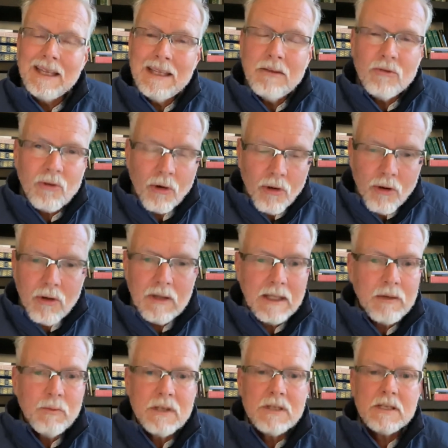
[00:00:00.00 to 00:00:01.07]
Internally,
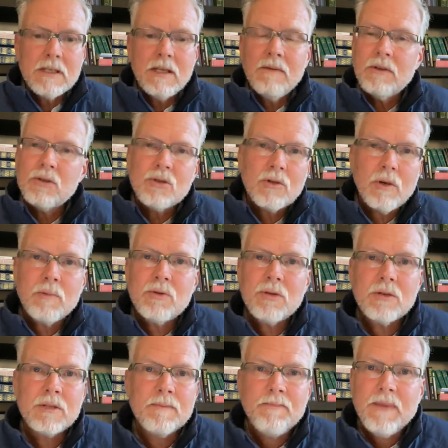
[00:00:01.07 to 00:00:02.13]
we see in the
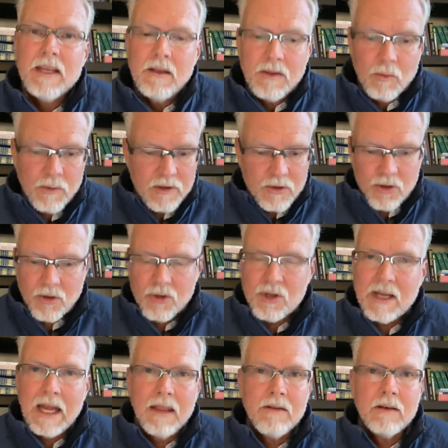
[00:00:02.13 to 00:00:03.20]
scriptures that when the church
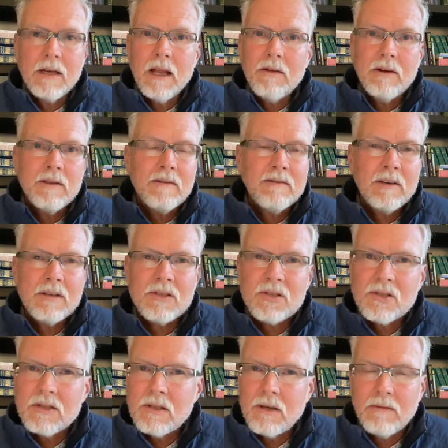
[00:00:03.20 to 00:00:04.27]
gathered together, at the very
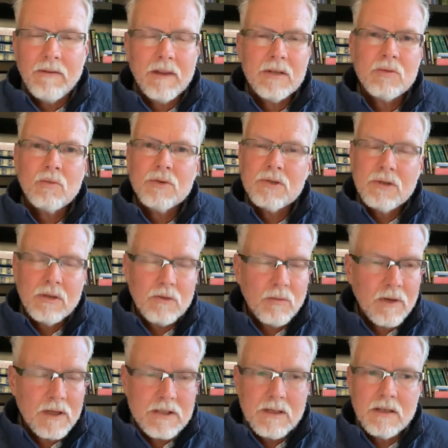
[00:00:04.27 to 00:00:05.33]
center of this was there
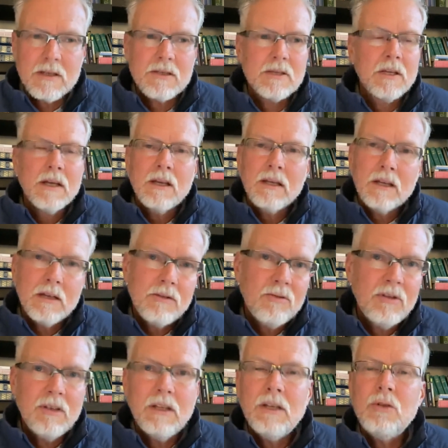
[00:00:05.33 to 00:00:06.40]
was this
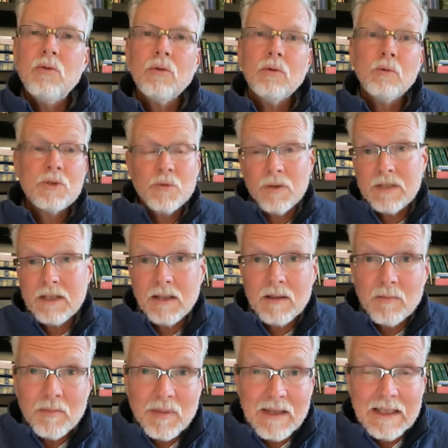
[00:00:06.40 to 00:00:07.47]
continual, which we see at
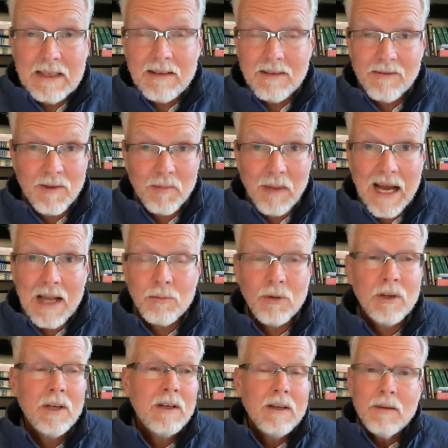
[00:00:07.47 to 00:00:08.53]
the end of the Bible,
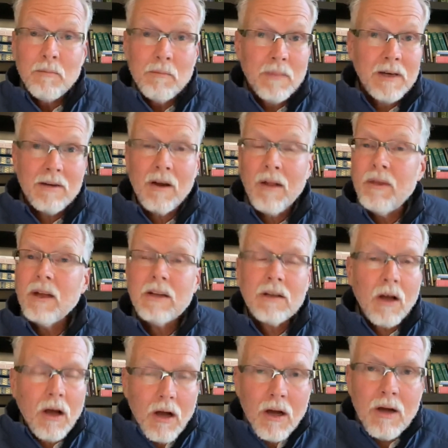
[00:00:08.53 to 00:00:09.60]
Maranatha,
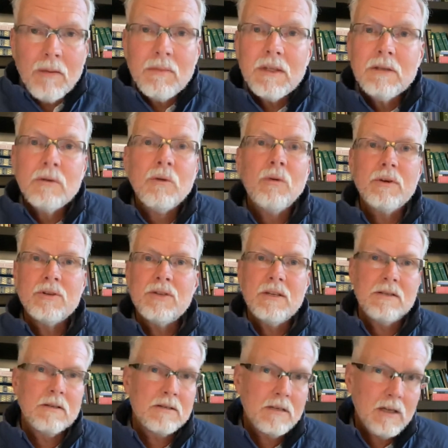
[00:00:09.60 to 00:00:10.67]
come, Lord
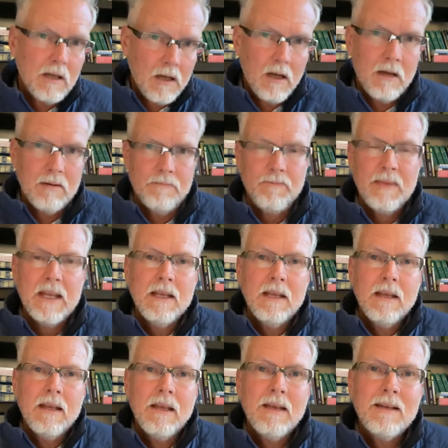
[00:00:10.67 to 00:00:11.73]
Jesus, come.
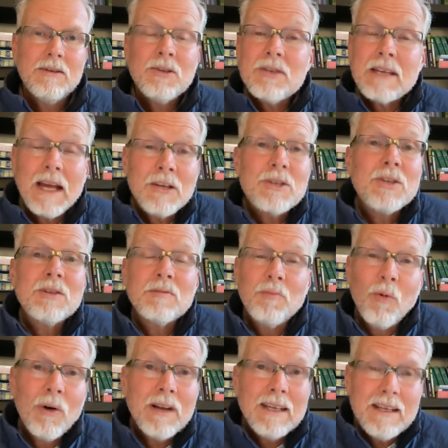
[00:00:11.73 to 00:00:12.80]
And just ask you this
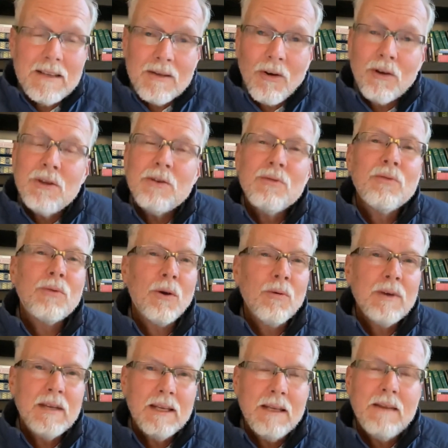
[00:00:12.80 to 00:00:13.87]
morning, are you
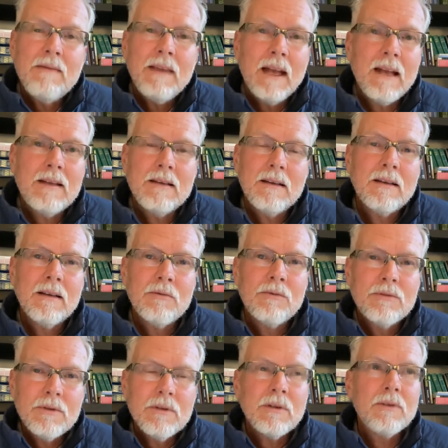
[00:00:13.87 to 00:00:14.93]
growing in that
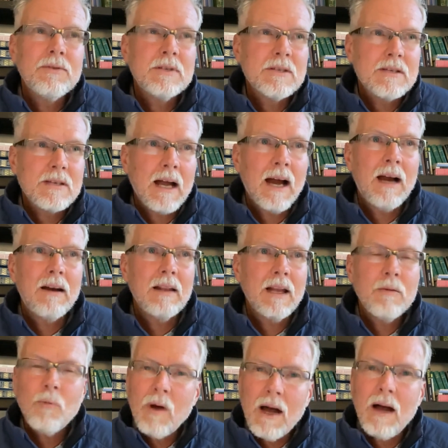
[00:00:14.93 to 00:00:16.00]
real desire?
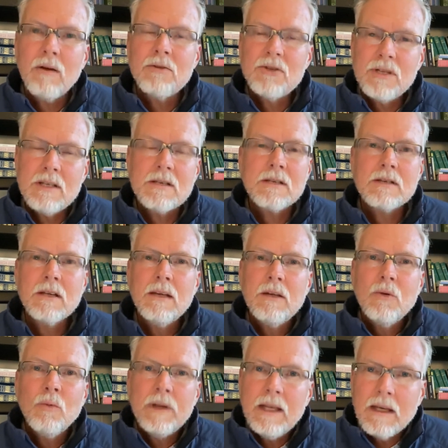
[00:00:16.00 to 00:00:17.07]
Like, wow, Jesus,
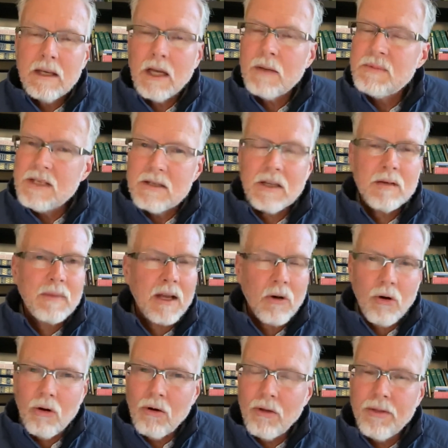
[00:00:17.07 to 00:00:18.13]
when he comes, he's going to
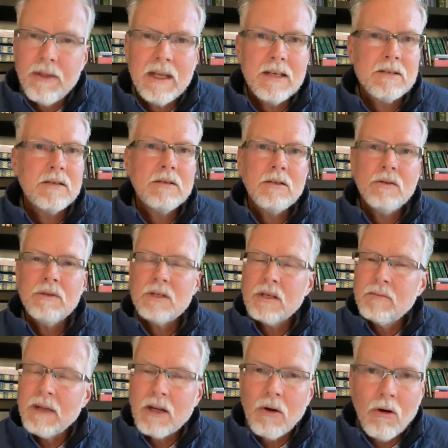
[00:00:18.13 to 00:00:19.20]
make all things new. He's
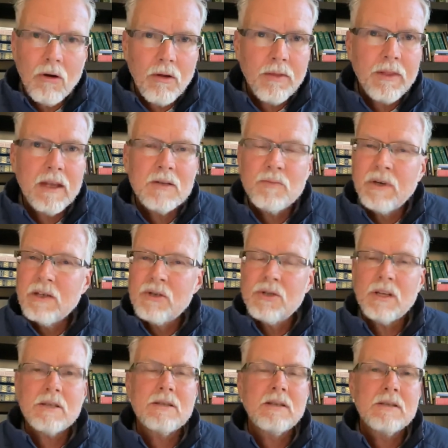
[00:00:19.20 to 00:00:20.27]
going to make all things, bring
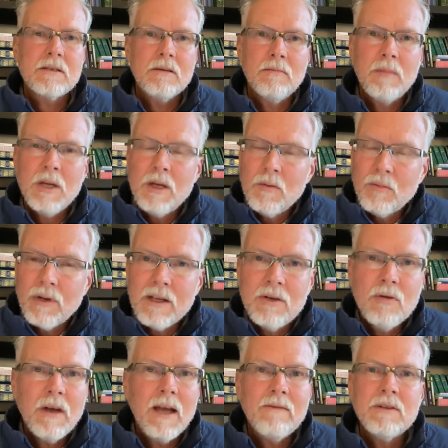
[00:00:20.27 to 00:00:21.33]
justice and bring
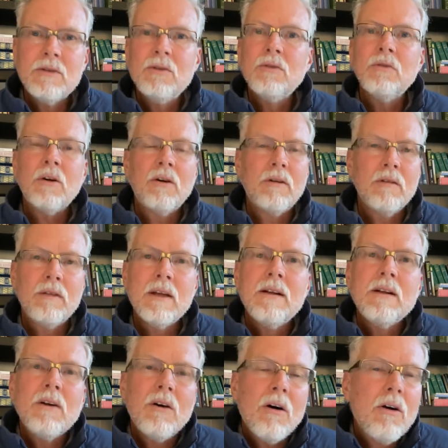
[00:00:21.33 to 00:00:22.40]
new heaven, new earth,
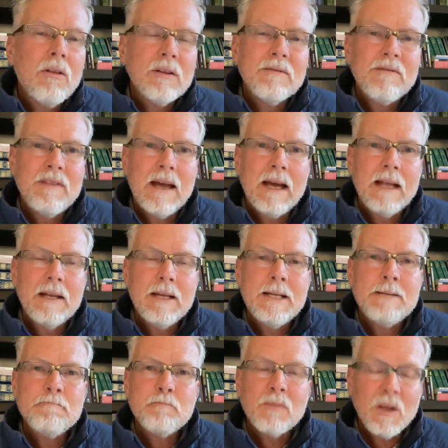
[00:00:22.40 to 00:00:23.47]
all of that,
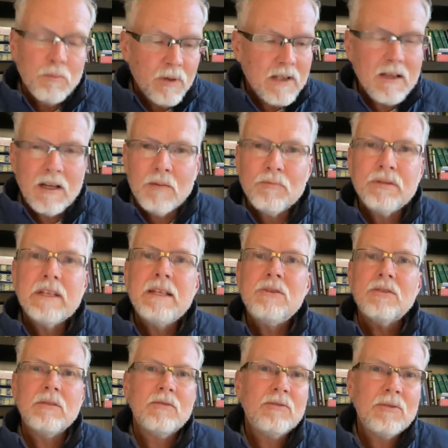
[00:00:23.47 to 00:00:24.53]
and bring the
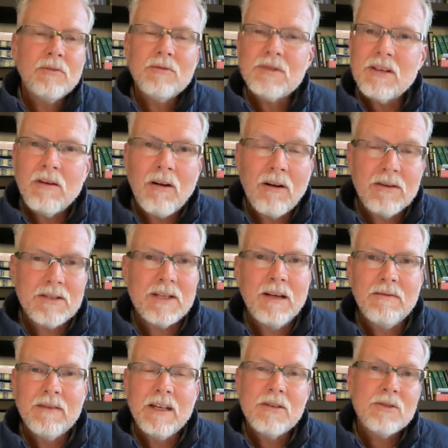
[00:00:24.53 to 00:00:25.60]
completion to our
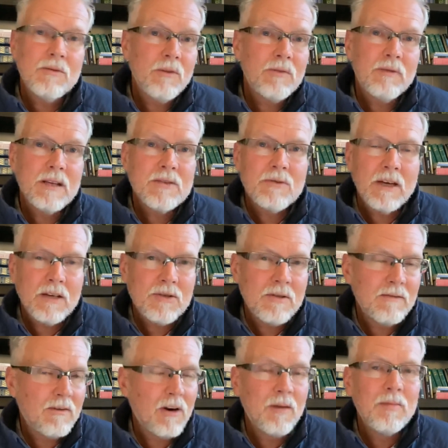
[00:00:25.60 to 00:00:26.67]
salvation with the resurrection
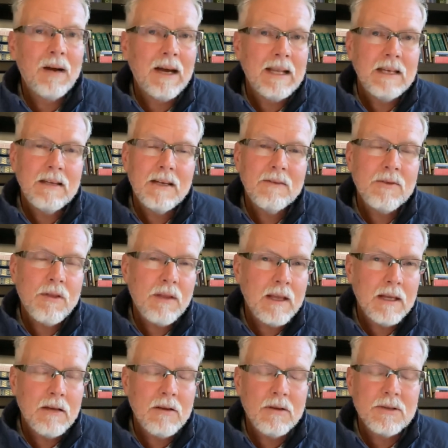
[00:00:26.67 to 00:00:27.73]
of our body and everything
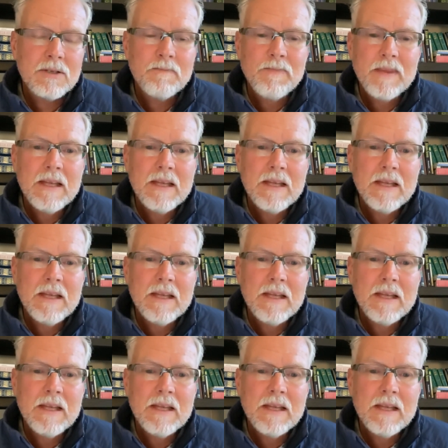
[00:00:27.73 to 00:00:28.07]
else.